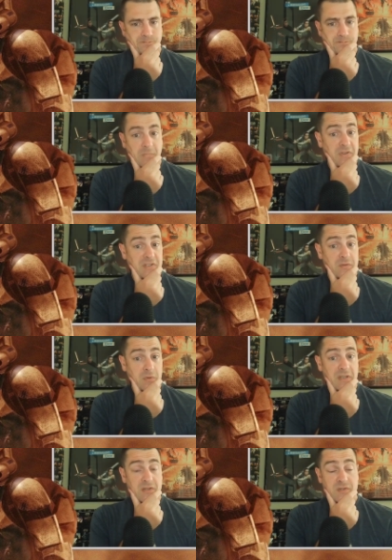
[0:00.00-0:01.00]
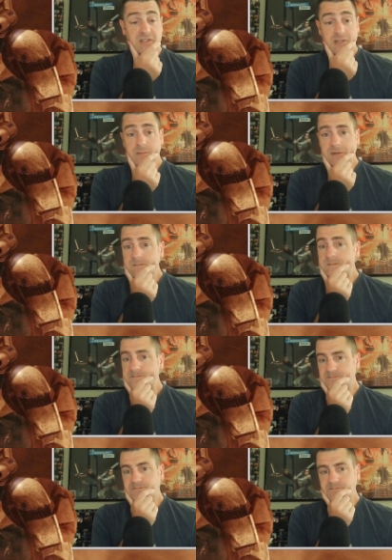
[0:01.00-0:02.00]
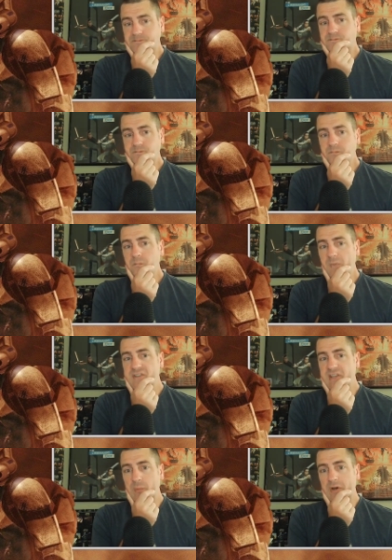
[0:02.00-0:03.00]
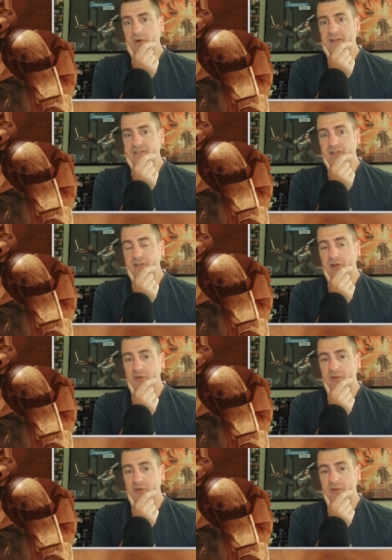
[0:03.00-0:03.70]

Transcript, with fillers: But this is really interesting to me, seeing where Crosshair can go.